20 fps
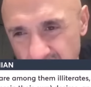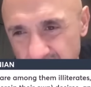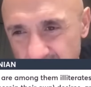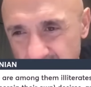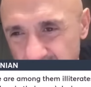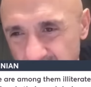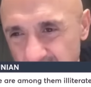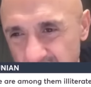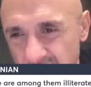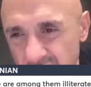
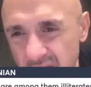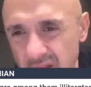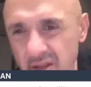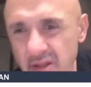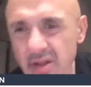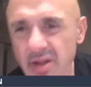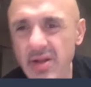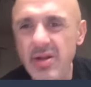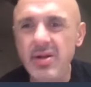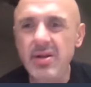
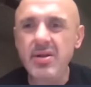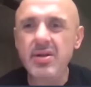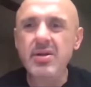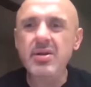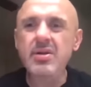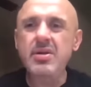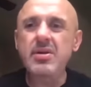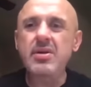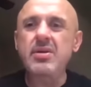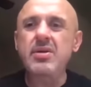
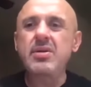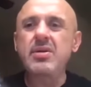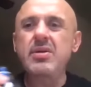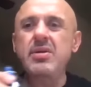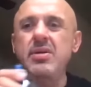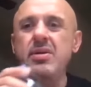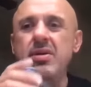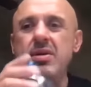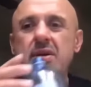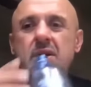
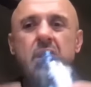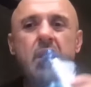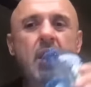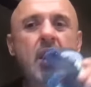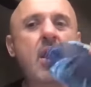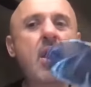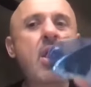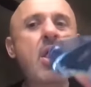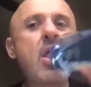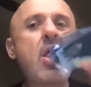
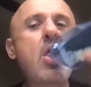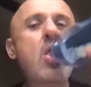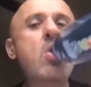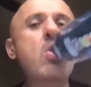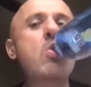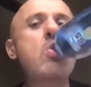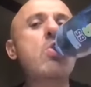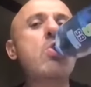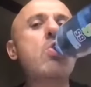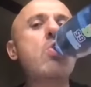
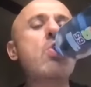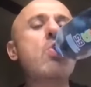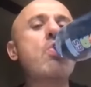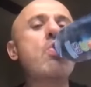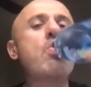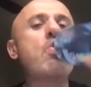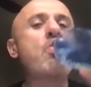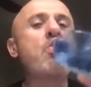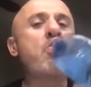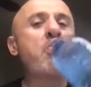
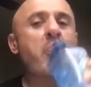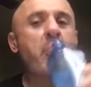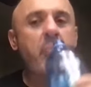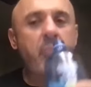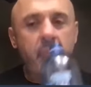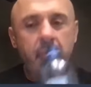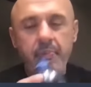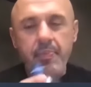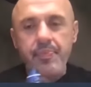(no one is talking)